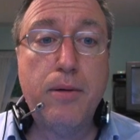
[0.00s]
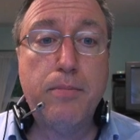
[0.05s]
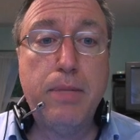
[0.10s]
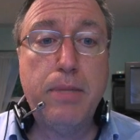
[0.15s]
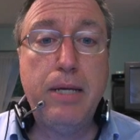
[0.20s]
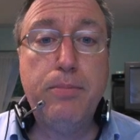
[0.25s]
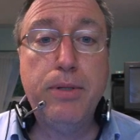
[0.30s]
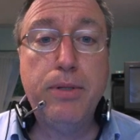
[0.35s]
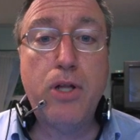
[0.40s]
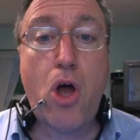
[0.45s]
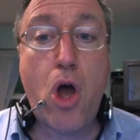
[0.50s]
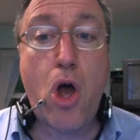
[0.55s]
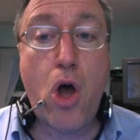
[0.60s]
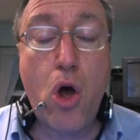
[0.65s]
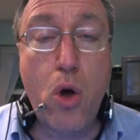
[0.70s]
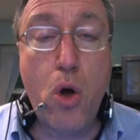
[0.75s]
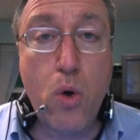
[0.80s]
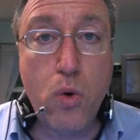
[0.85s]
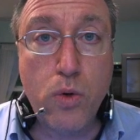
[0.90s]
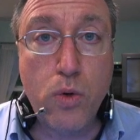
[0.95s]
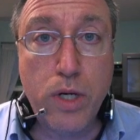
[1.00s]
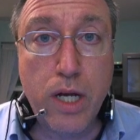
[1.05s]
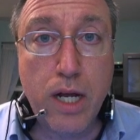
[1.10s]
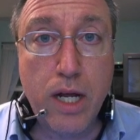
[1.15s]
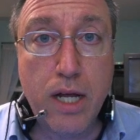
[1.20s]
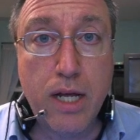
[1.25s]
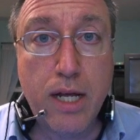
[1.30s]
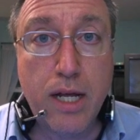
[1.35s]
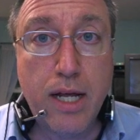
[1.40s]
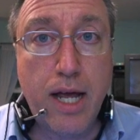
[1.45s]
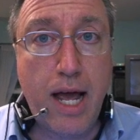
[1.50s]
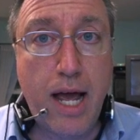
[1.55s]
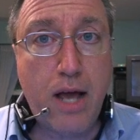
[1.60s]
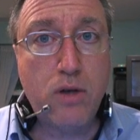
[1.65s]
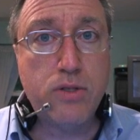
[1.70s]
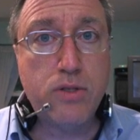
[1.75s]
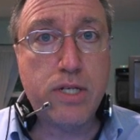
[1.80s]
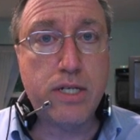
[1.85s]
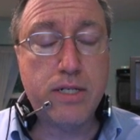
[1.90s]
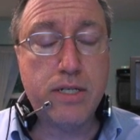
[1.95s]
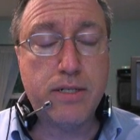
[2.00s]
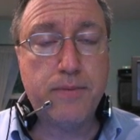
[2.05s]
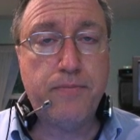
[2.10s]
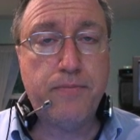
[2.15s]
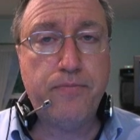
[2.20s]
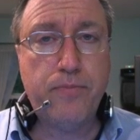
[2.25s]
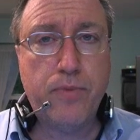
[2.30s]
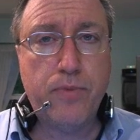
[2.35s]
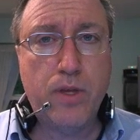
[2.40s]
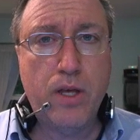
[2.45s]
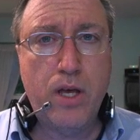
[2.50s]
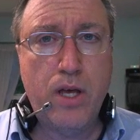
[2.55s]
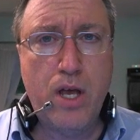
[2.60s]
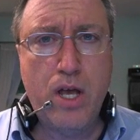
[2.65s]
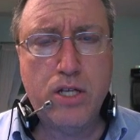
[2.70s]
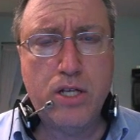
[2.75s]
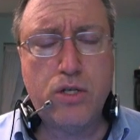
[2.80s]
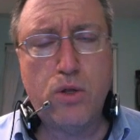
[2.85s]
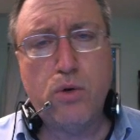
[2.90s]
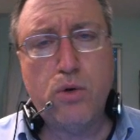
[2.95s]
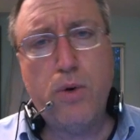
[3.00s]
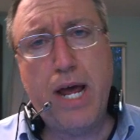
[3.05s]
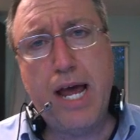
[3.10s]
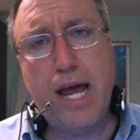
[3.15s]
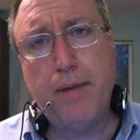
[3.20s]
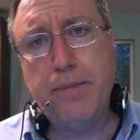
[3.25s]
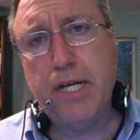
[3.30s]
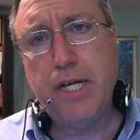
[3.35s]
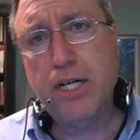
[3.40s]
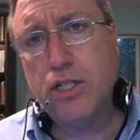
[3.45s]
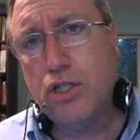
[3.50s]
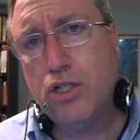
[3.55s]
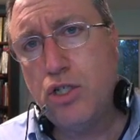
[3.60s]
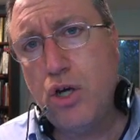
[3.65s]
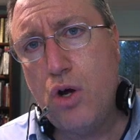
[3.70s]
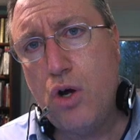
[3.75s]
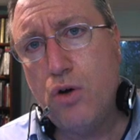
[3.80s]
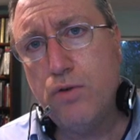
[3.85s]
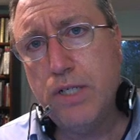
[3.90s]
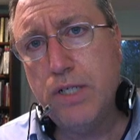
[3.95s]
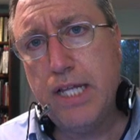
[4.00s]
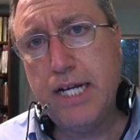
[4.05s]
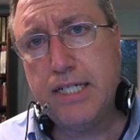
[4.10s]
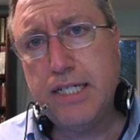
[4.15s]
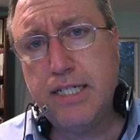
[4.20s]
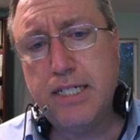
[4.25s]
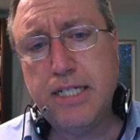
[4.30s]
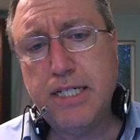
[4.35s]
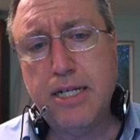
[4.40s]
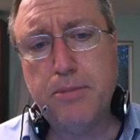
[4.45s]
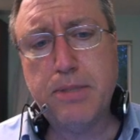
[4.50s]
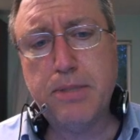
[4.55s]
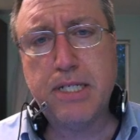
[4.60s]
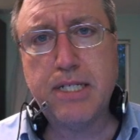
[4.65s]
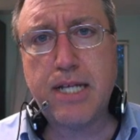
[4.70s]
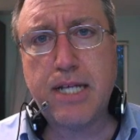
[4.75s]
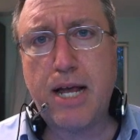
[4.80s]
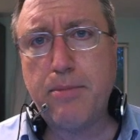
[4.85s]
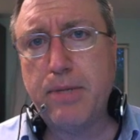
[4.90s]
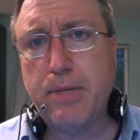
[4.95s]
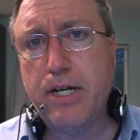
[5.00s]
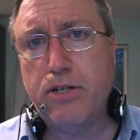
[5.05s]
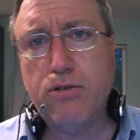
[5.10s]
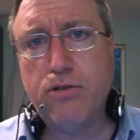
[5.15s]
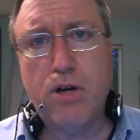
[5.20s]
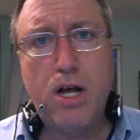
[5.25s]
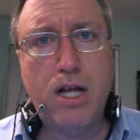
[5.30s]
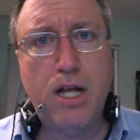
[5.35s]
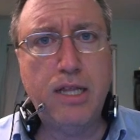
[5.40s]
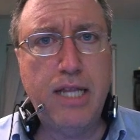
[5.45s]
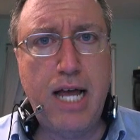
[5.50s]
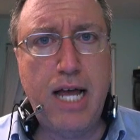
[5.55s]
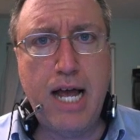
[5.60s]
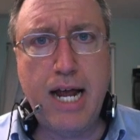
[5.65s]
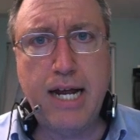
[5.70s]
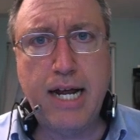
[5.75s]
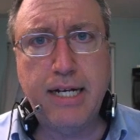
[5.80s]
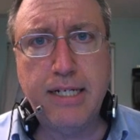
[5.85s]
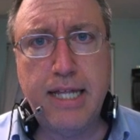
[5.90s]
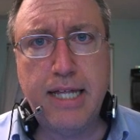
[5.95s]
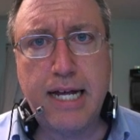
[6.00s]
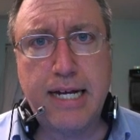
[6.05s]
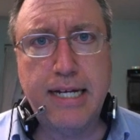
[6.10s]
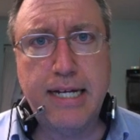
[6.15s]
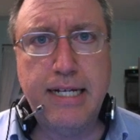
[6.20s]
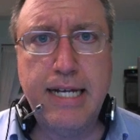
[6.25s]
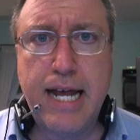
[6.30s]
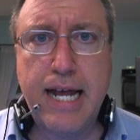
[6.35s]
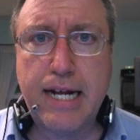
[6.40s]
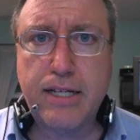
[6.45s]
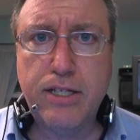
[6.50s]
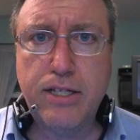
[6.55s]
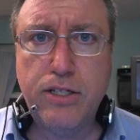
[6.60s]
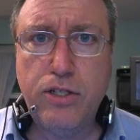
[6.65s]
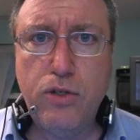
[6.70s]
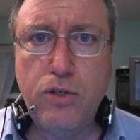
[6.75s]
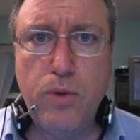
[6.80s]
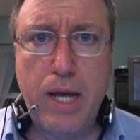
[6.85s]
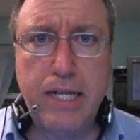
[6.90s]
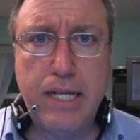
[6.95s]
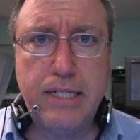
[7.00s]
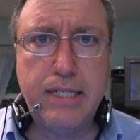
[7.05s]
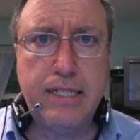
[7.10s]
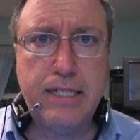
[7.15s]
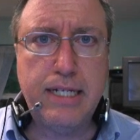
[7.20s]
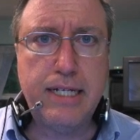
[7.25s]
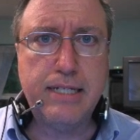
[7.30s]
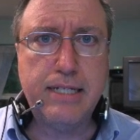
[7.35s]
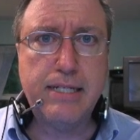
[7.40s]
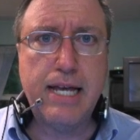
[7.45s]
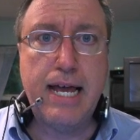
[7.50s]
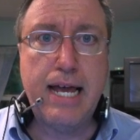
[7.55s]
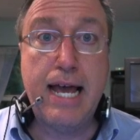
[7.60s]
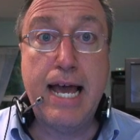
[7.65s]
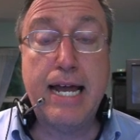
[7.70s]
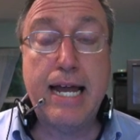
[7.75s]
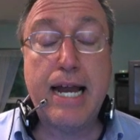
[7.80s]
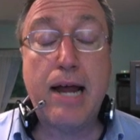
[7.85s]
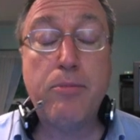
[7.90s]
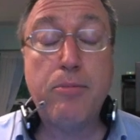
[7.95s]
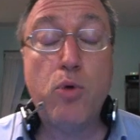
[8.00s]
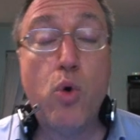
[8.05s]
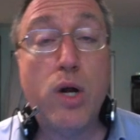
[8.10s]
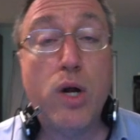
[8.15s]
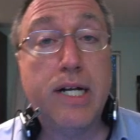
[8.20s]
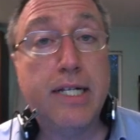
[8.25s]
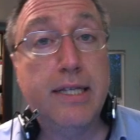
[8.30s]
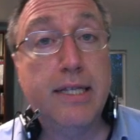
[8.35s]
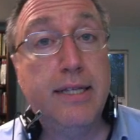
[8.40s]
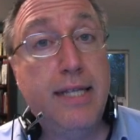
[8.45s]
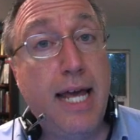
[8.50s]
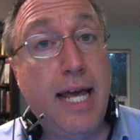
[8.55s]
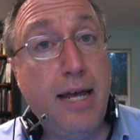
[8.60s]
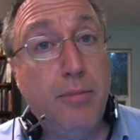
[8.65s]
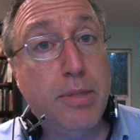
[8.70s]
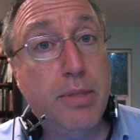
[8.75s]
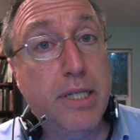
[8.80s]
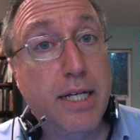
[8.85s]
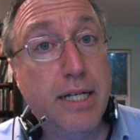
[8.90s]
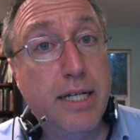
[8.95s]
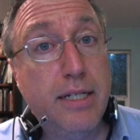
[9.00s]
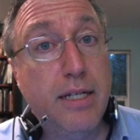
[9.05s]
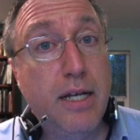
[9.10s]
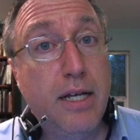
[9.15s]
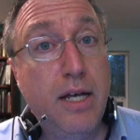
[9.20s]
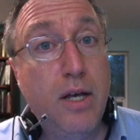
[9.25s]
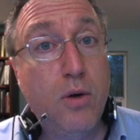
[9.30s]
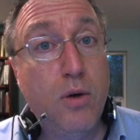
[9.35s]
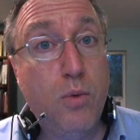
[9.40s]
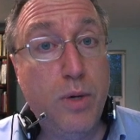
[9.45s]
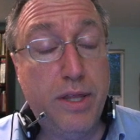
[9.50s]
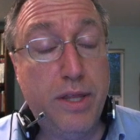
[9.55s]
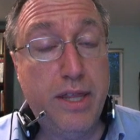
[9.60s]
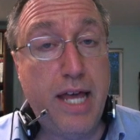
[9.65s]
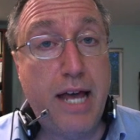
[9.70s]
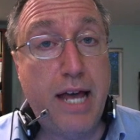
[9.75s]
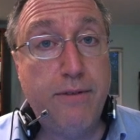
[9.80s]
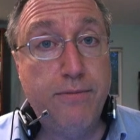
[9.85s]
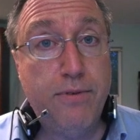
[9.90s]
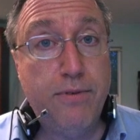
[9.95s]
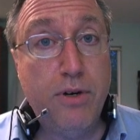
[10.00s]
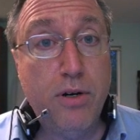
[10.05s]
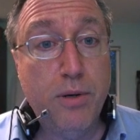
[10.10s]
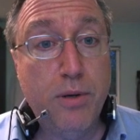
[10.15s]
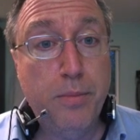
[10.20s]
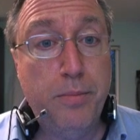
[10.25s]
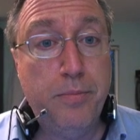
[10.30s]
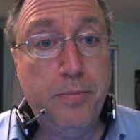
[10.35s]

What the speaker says: People own houses. So the way I'm going to show relationships is I'm going to draw a line that connect the two entities, and I'm going to label it with that verb.